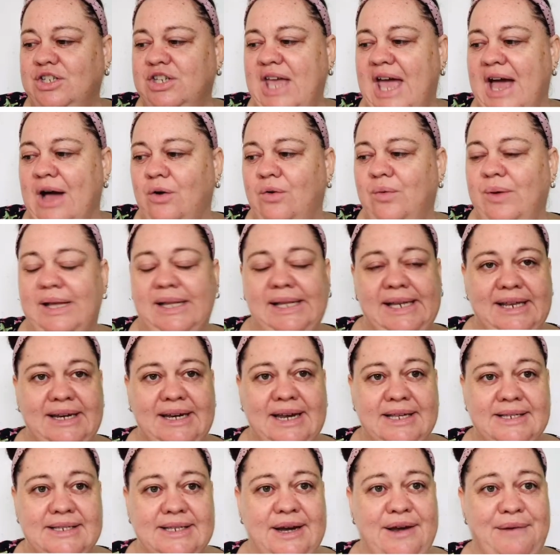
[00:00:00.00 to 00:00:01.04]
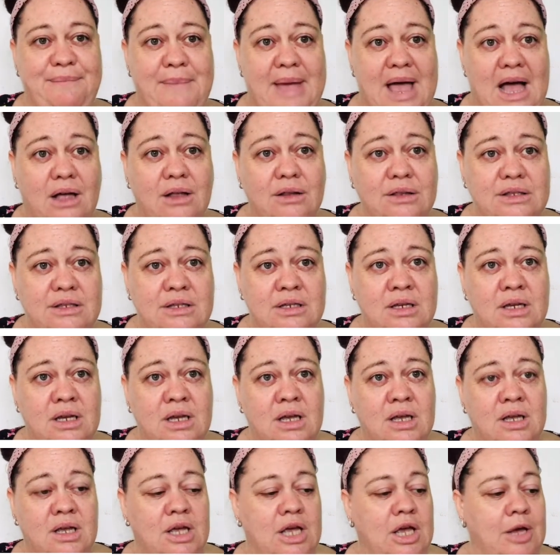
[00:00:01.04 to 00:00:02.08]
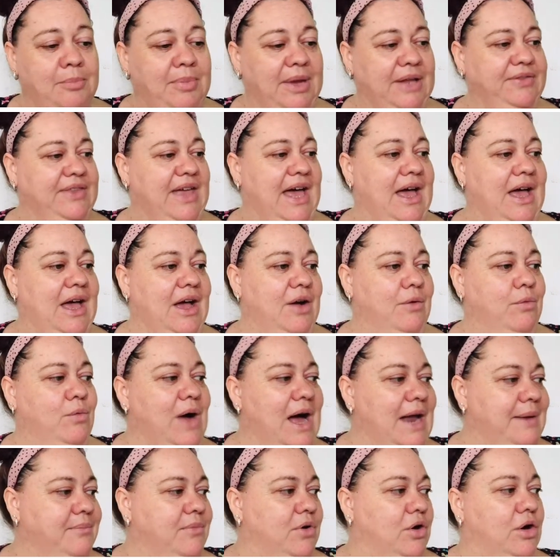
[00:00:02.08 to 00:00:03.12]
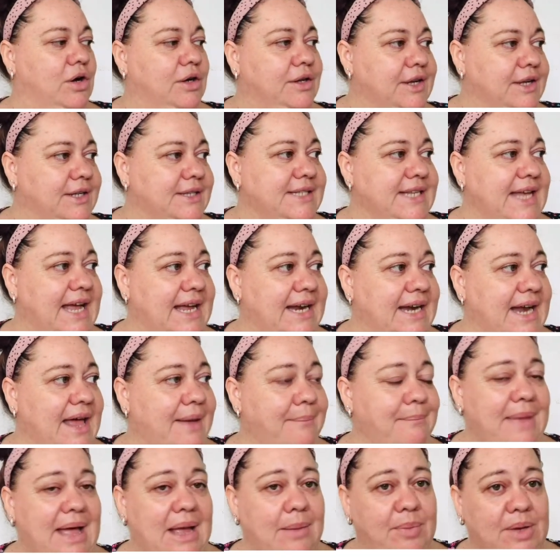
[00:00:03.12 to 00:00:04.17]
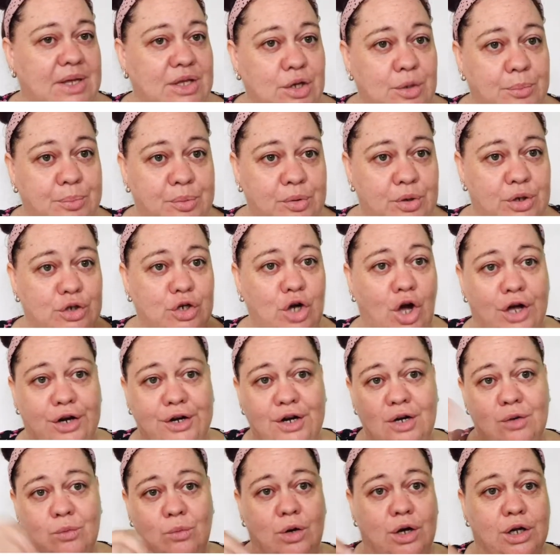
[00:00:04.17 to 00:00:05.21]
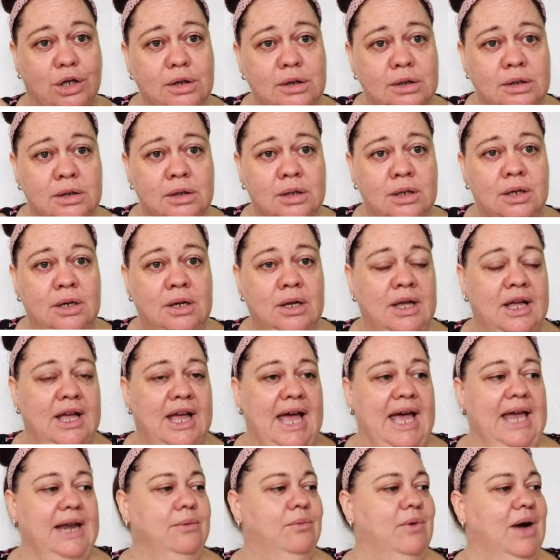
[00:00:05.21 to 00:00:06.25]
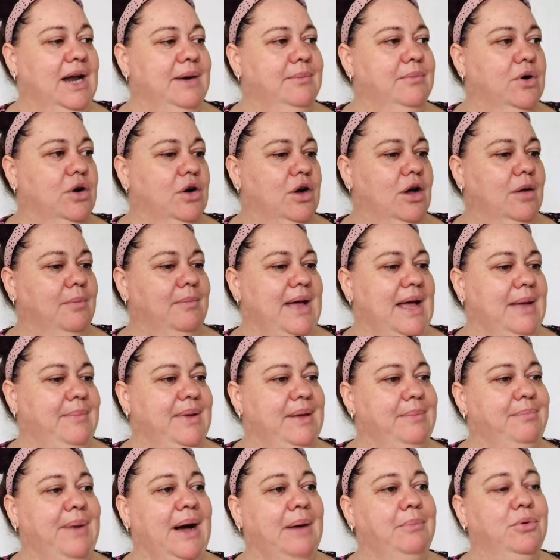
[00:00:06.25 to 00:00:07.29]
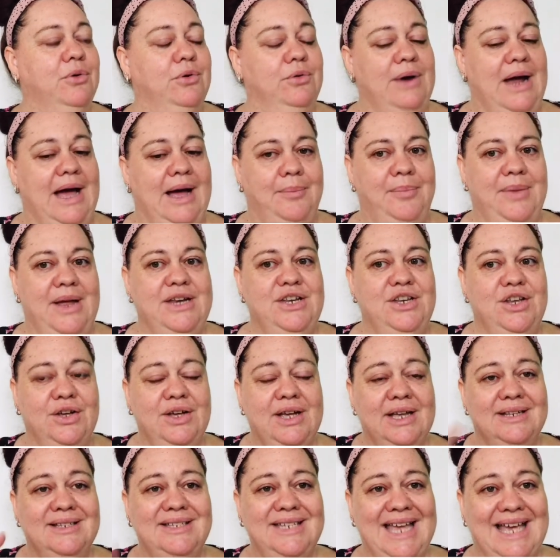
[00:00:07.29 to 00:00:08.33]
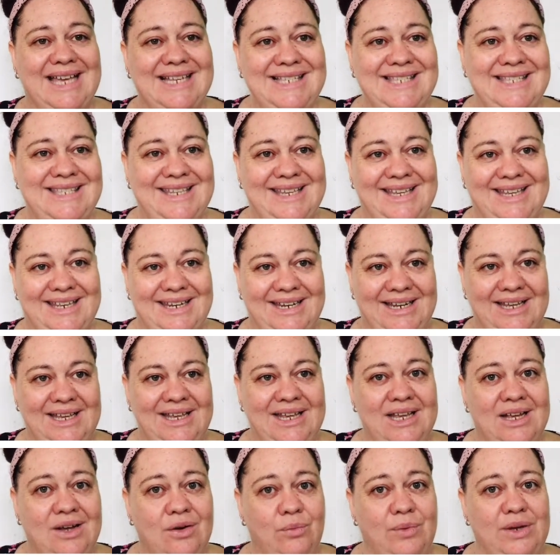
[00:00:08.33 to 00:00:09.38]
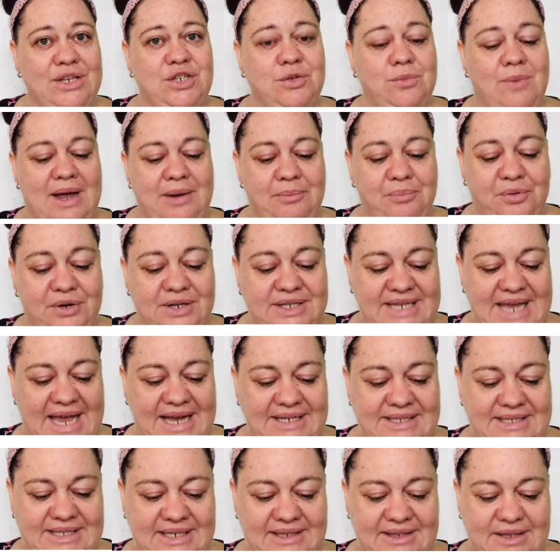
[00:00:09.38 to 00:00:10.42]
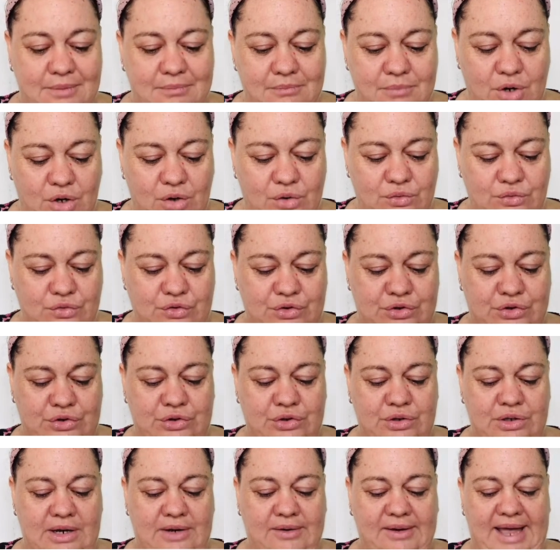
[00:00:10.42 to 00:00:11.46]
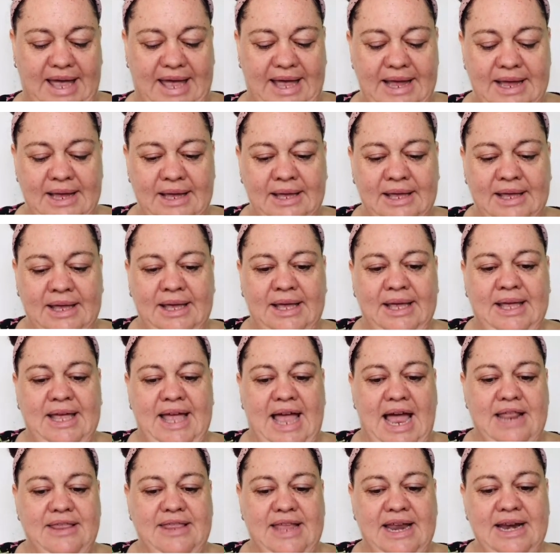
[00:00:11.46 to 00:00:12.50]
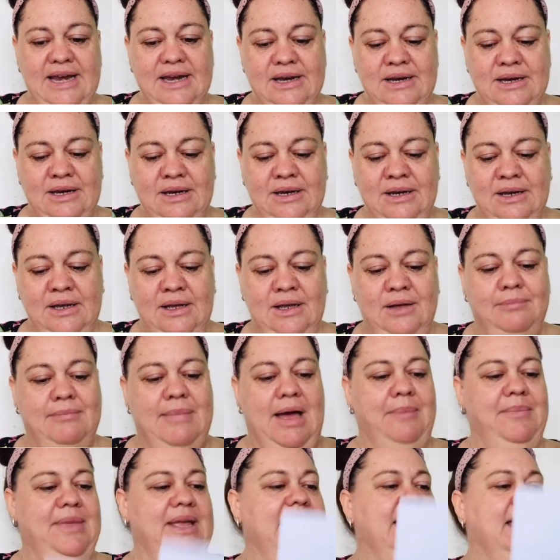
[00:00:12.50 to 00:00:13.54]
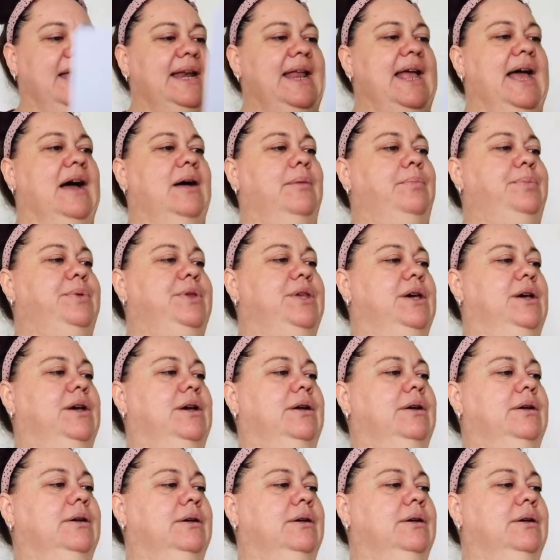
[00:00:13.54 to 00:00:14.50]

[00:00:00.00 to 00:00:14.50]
how quickly does it melt. But that one more container, maybe you put cotton wool, and one more, maybe bubble wrap, and you can test it. Which one protects it the most, okay? And then Mummy can help you